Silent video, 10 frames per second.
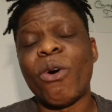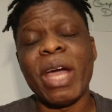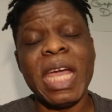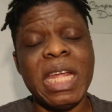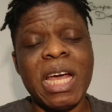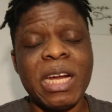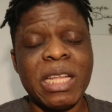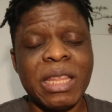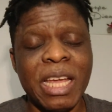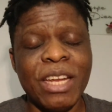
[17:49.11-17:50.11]
For any
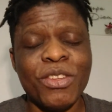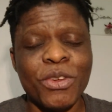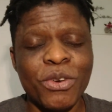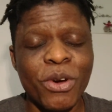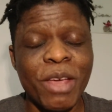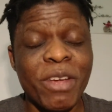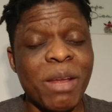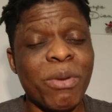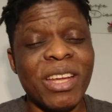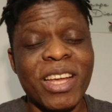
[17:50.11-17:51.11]
other thing, if
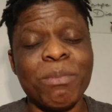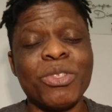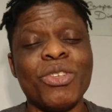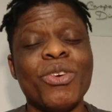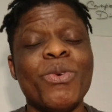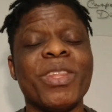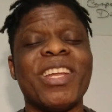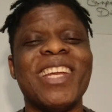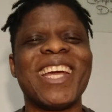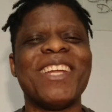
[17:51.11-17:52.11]
anybody comes to you
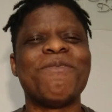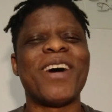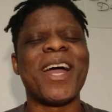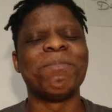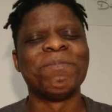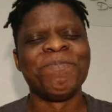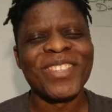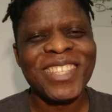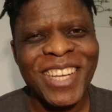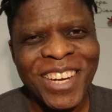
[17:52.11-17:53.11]
with a negative vibe,
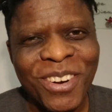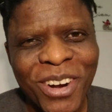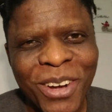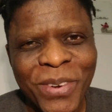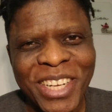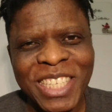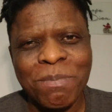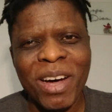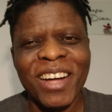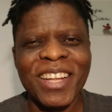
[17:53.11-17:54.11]
turn around with a
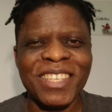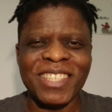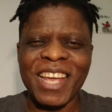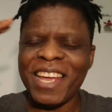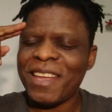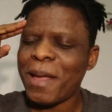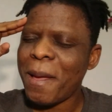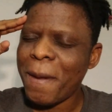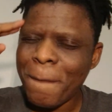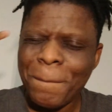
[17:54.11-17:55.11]
smile and say,
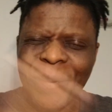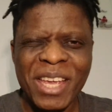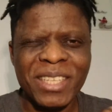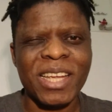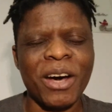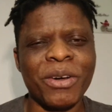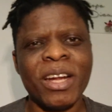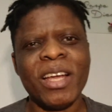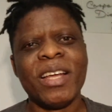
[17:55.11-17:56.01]
peace out.